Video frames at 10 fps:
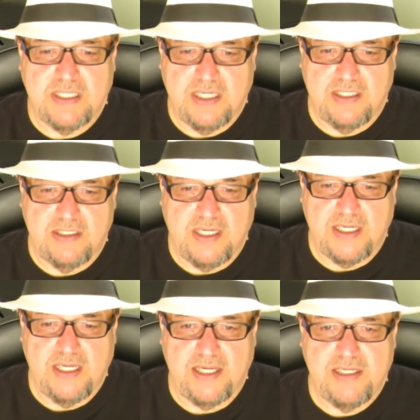and
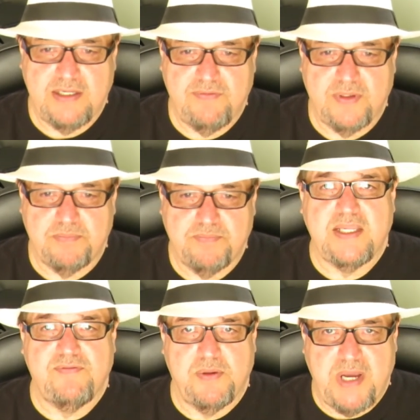I
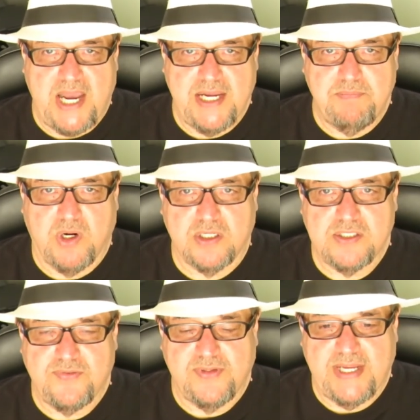give them high
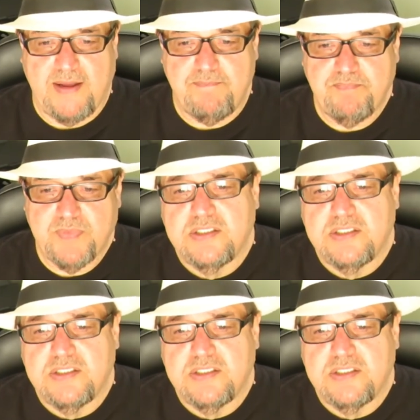marks for that.